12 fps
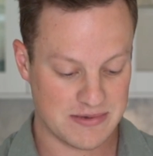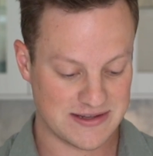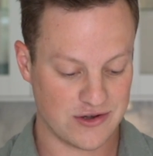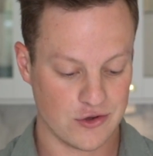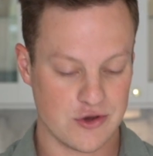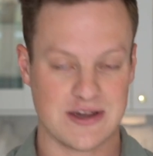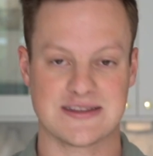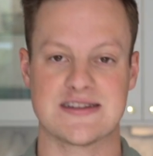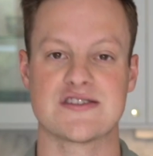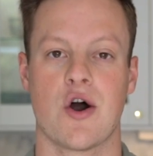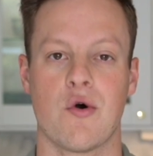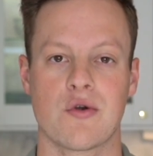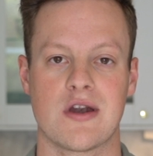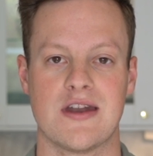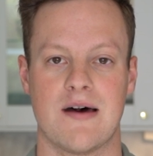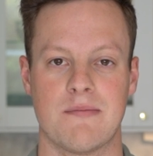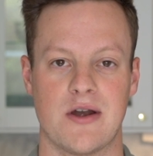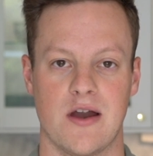But then you look at the total
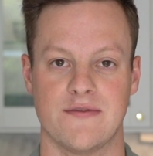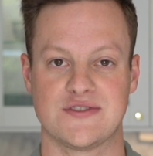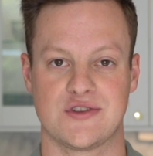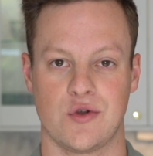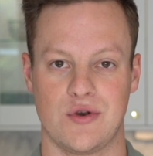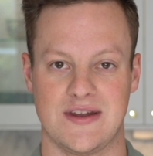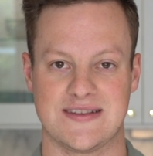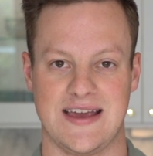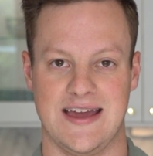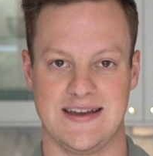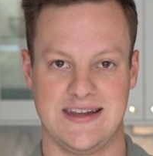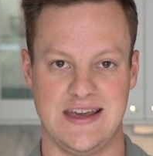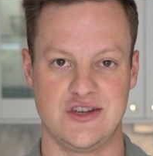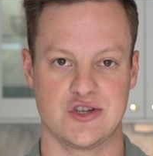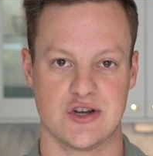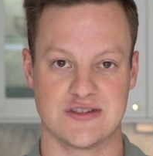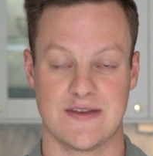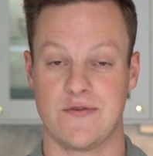number of students and
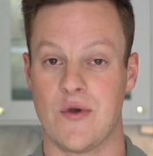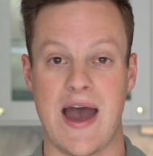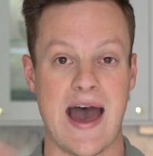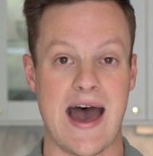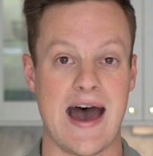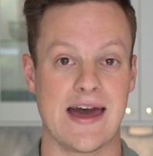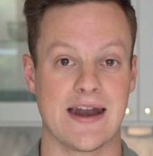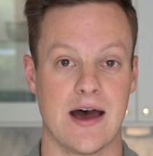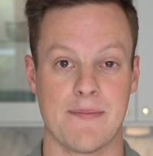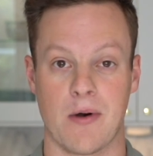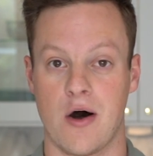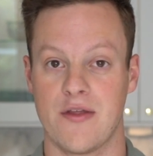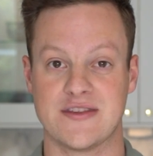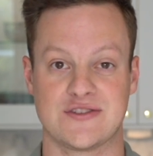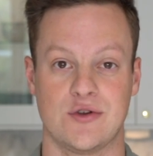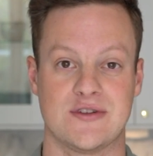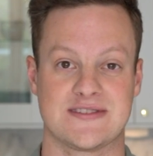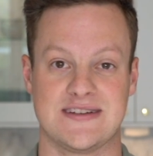teachers, if you add up all the
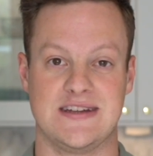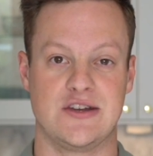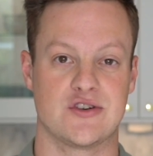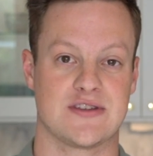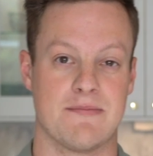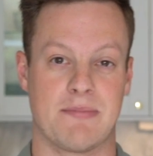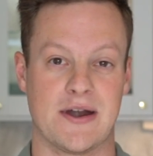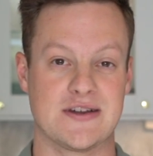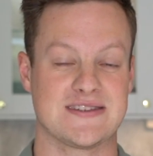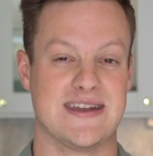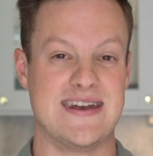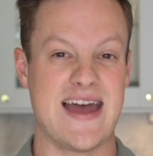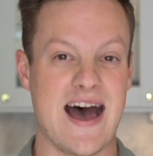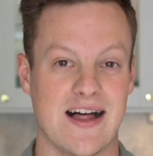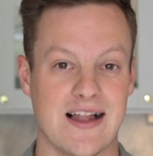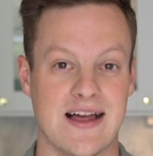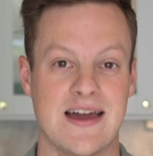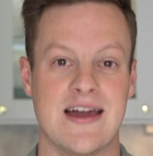students and teachers and
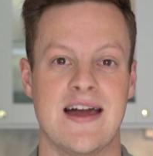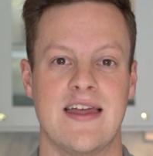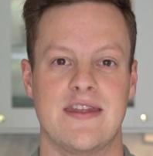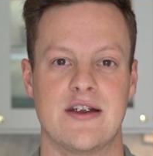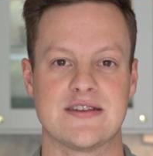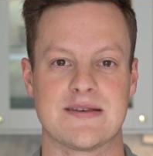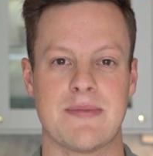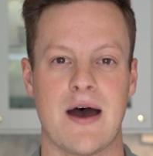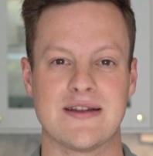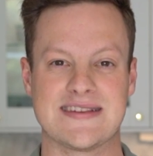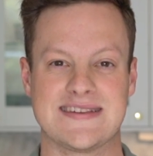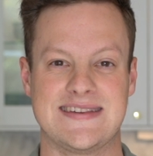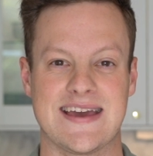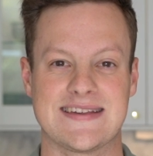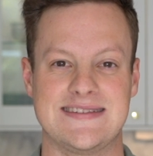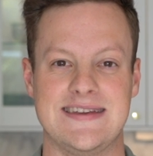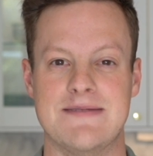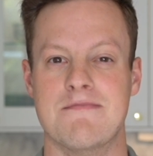personnel, there's about
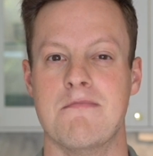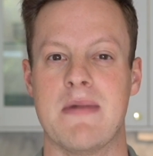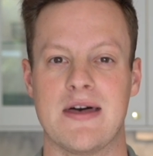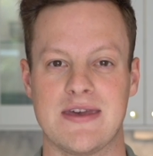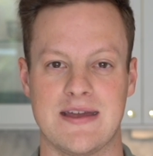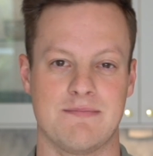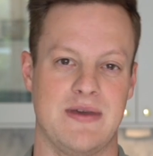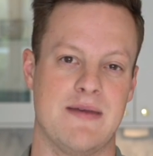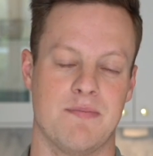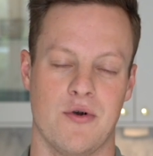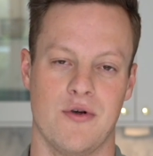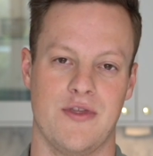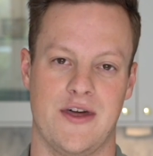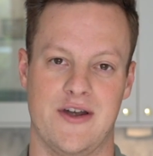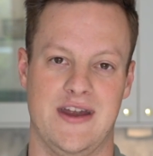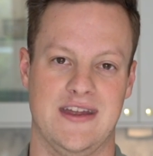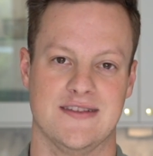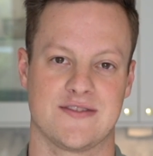60 million people that are
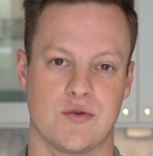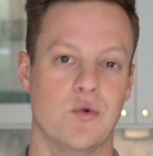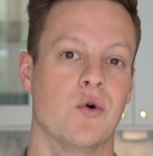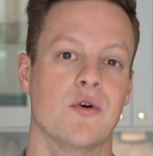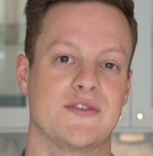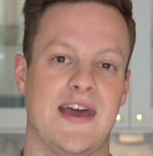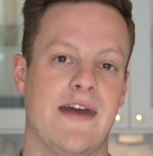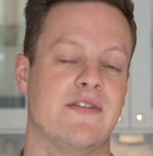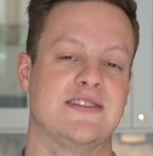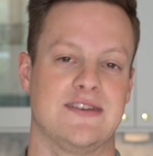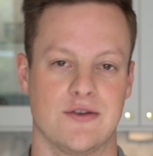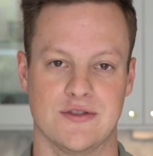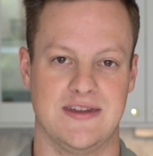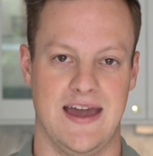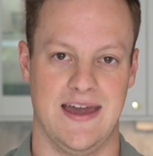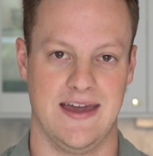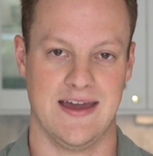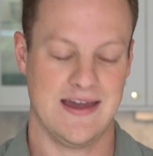in schools every single
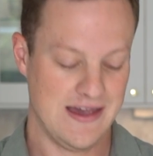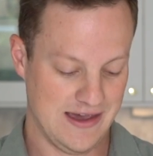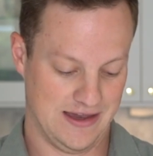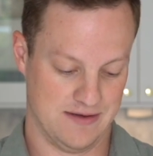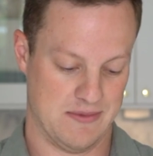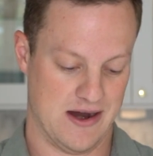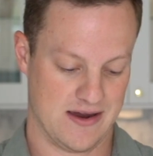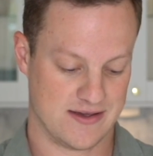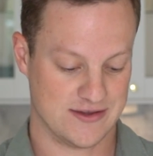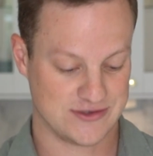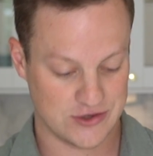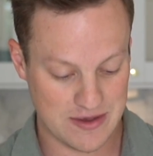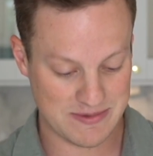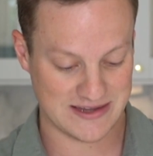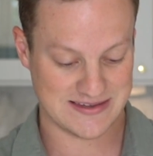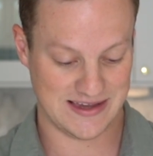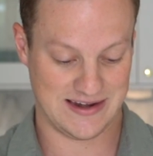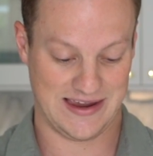day in America. So that
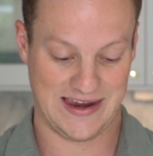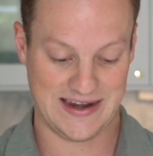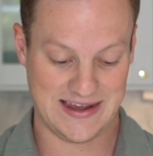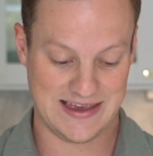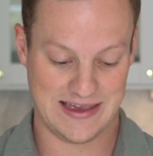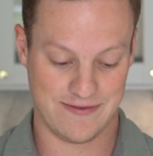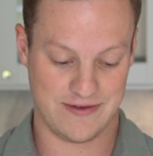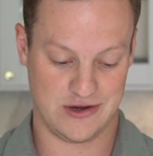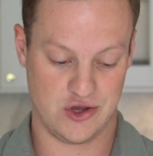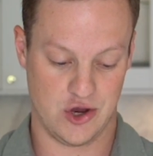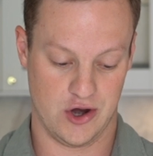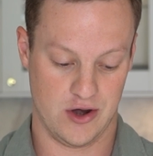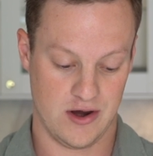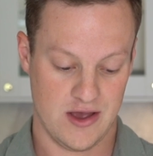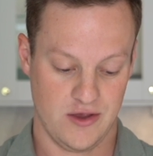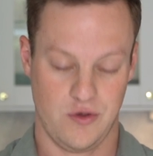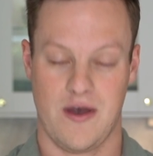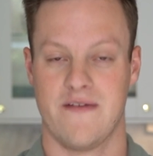means in any given year,
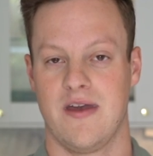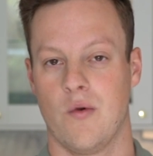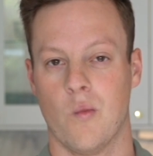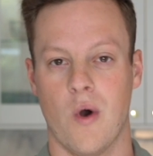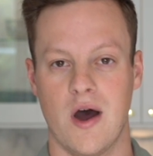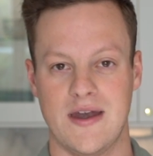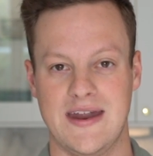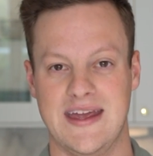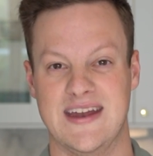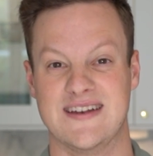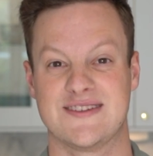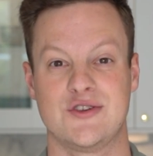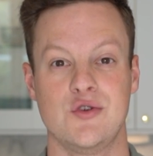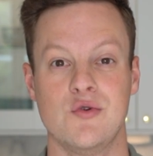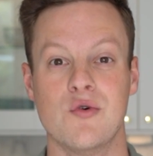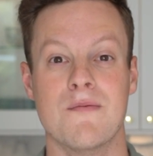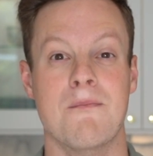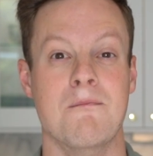you have a one in
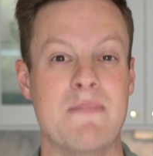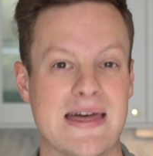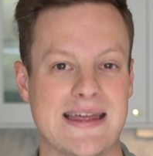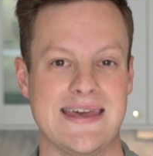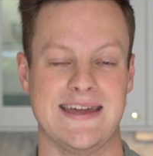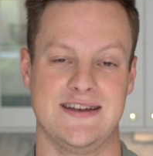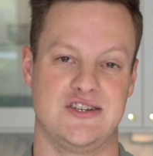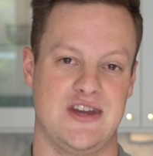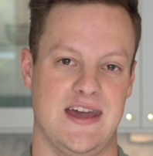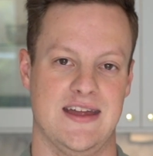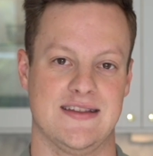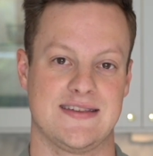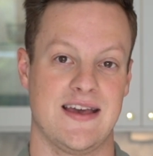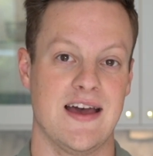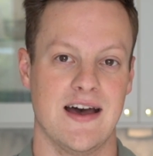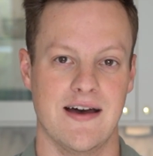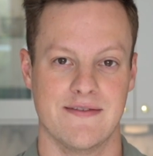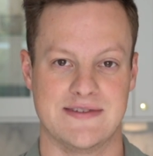two million chance
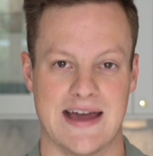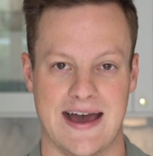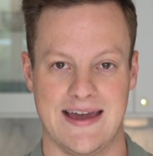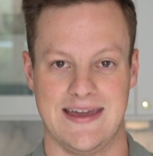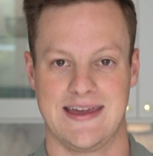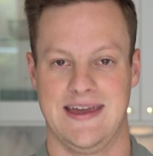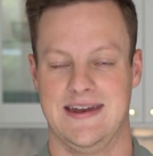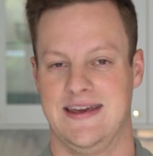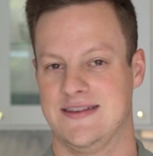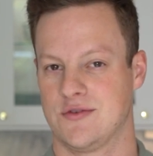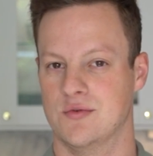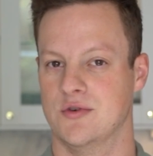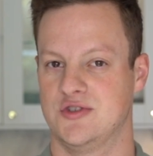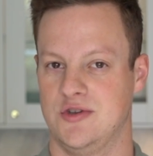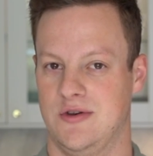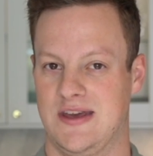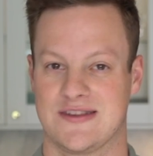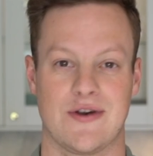of dying in a school
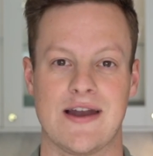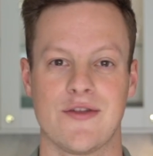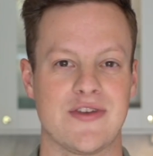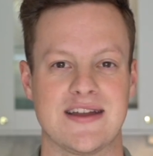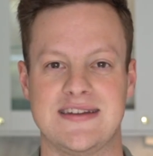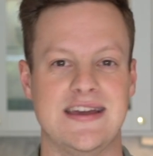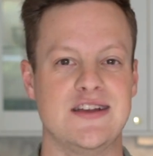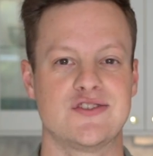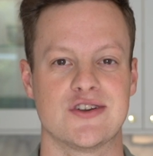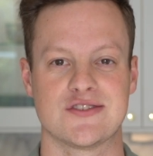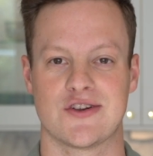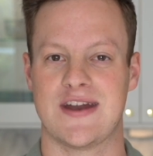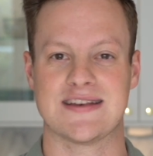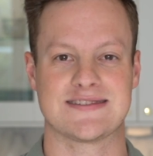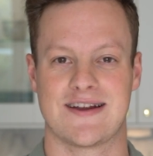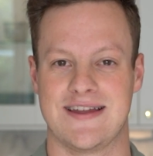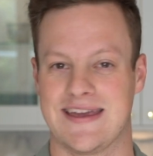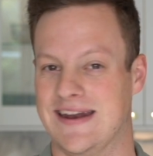shooting. So I don't think teachers are
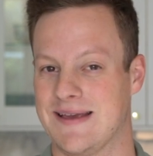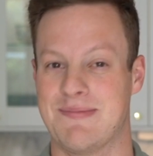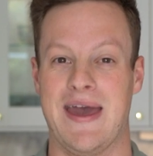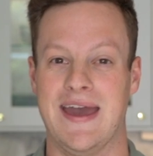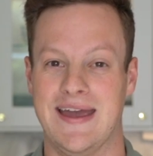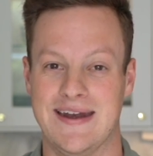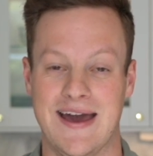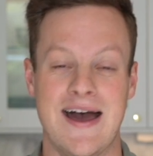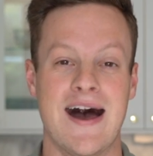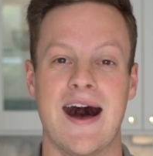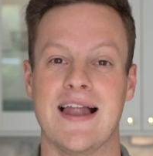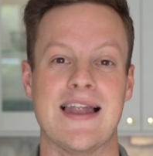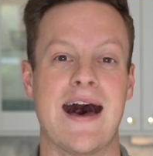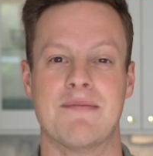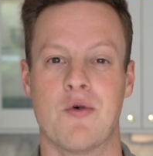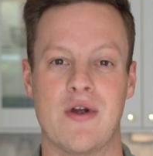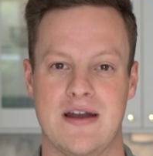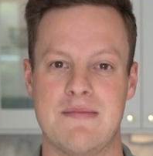necessarily getting paid a lot
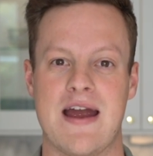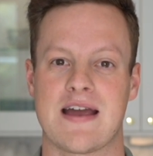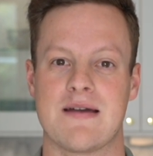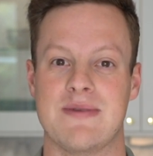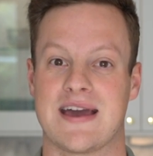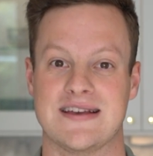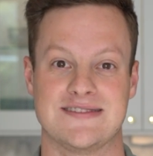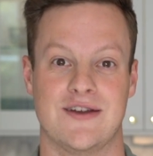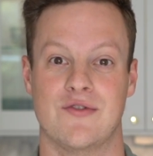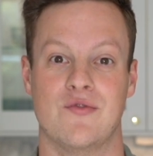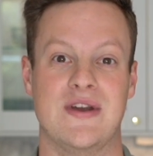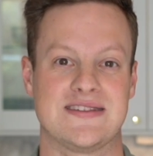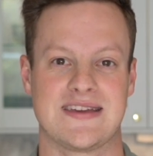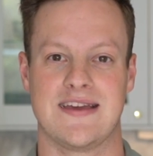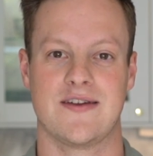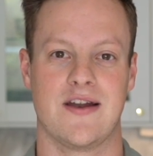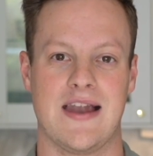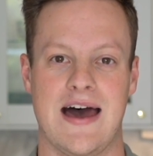more in America because they're risking
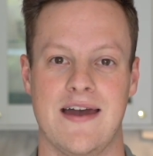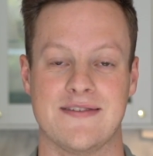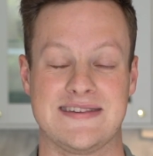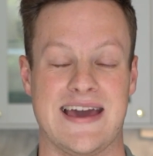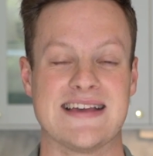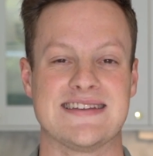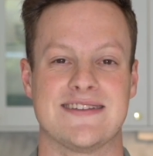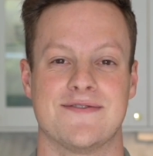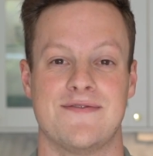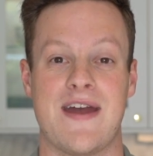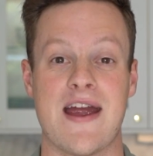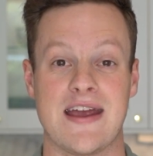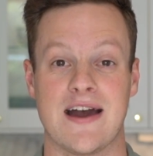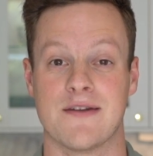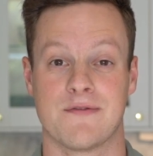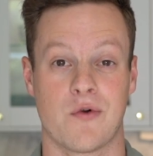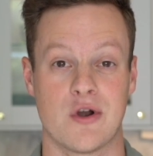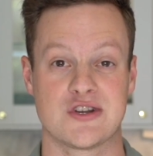their lives. Yes, it's very
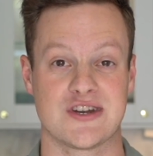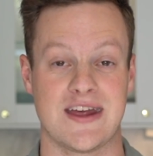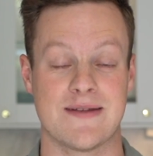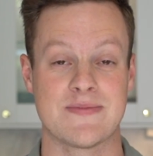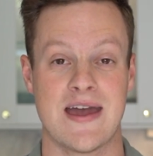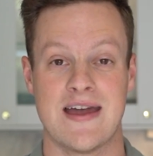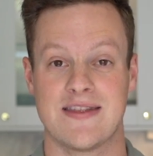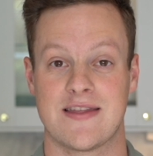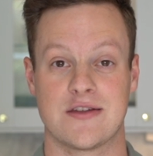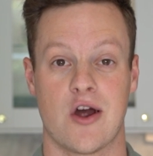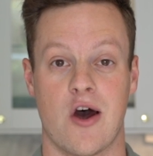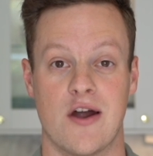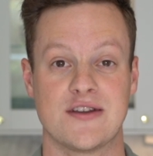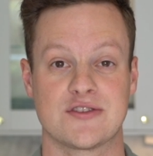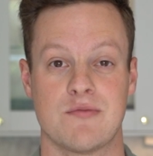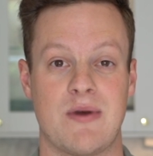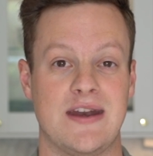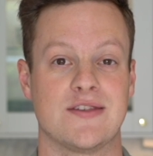unfortunate that there are
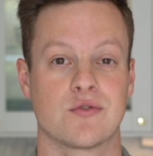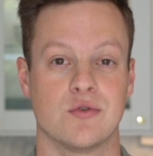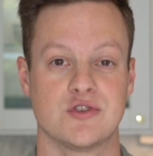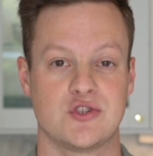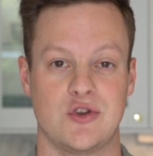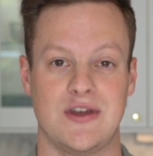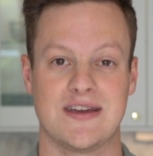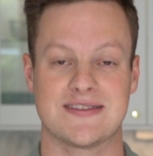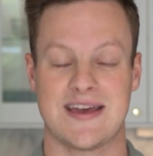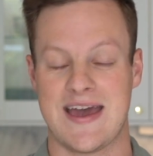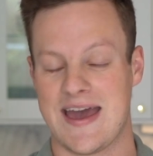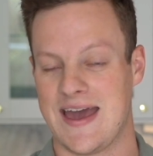so many school shootings.